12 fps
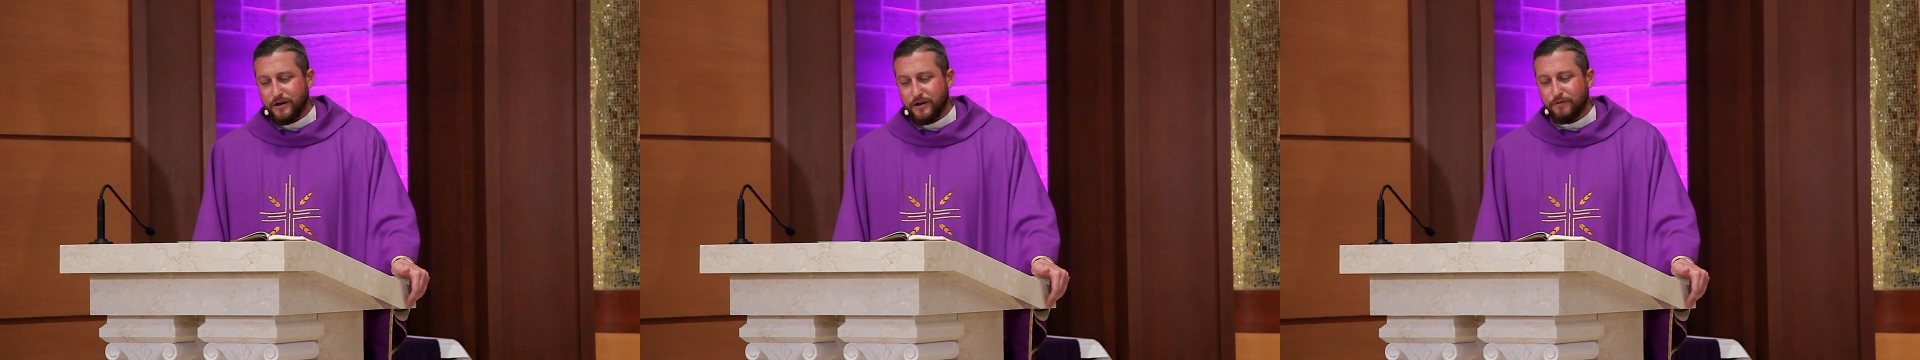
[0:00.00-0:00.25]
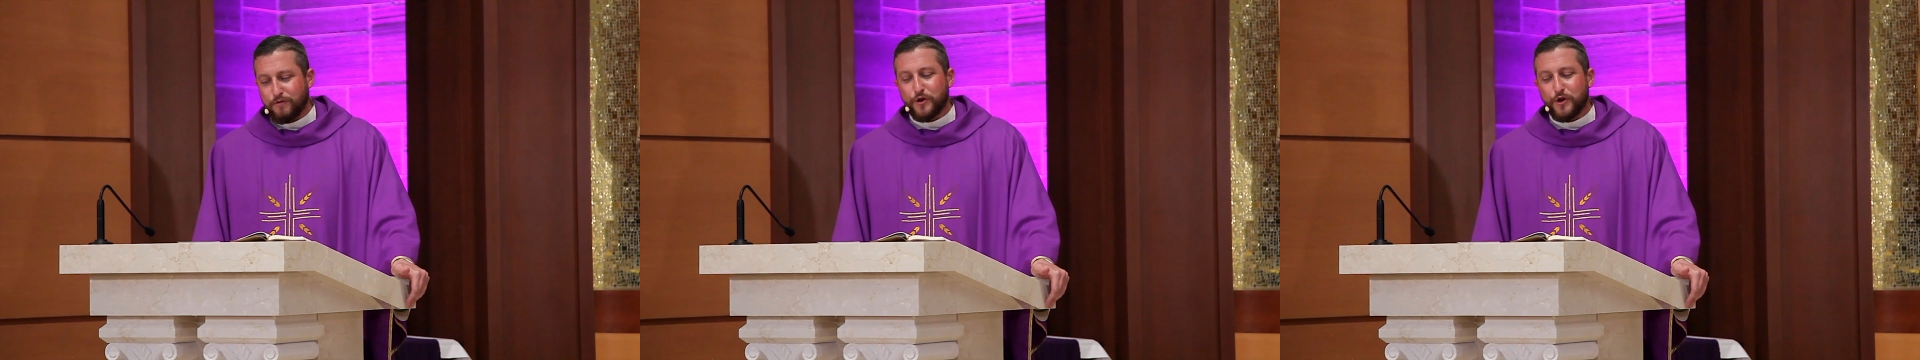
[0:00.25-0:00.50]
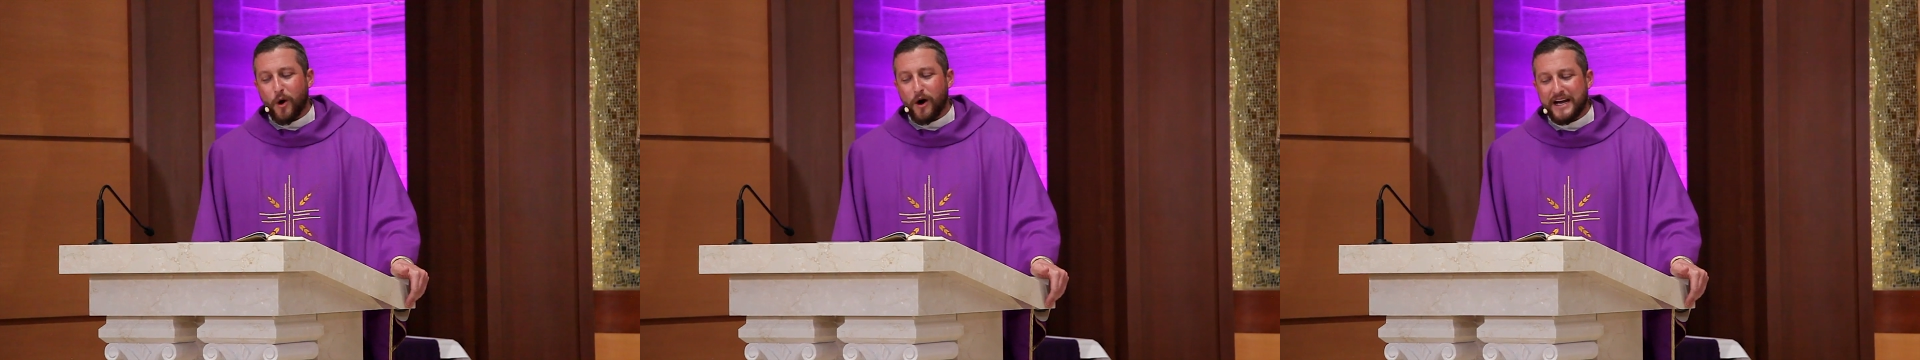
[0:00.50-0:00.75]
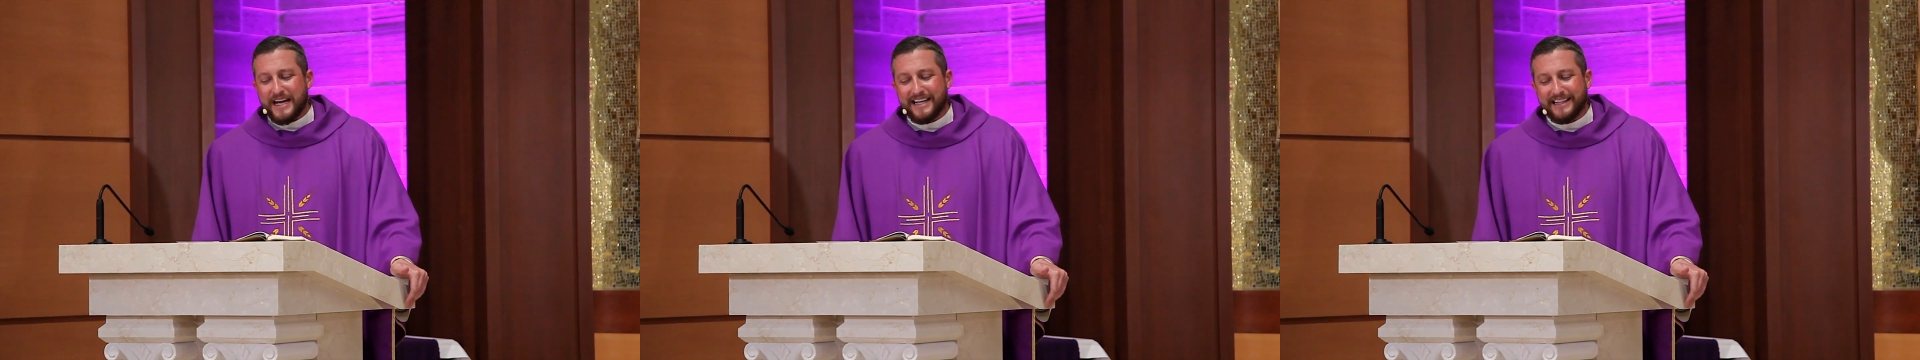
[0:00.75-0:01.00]
for you are
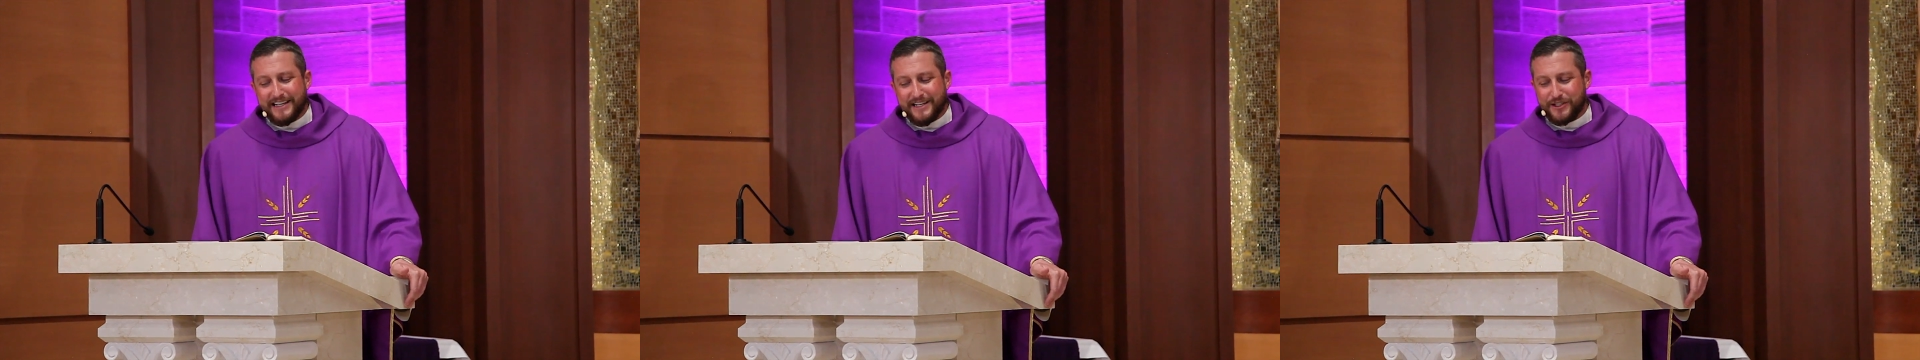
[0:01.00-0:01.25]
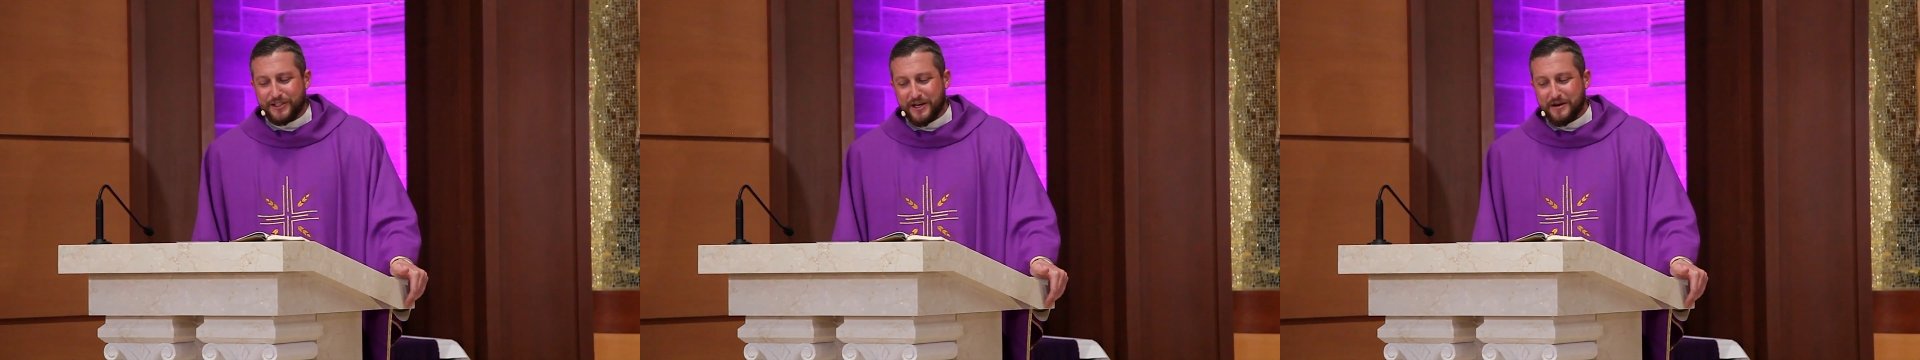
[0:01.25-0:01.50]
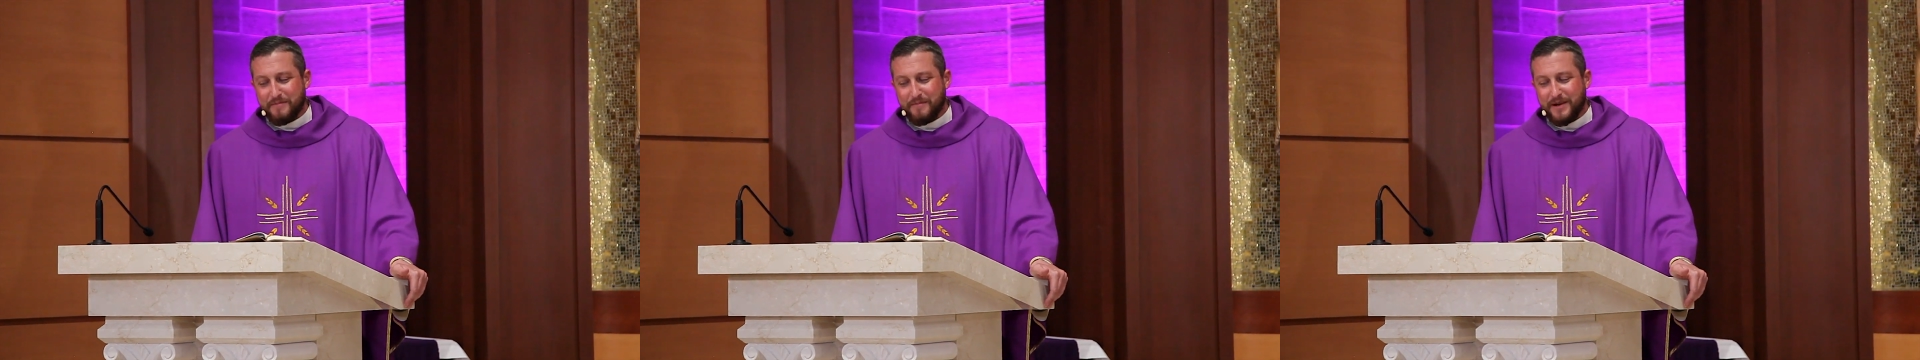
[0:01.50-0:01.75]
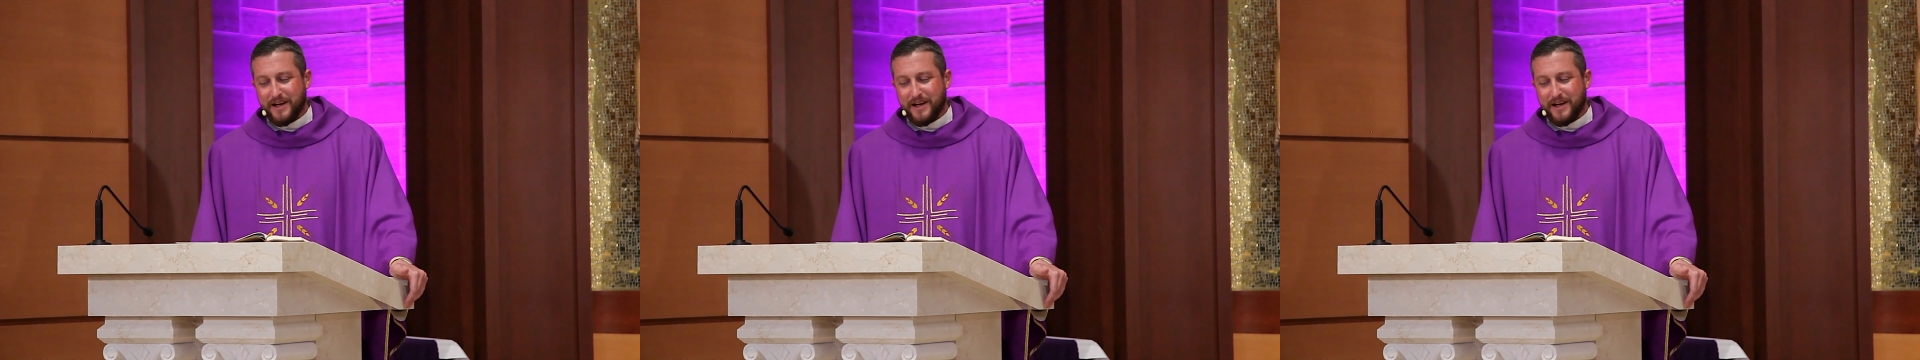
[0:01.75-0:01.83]
in Elysium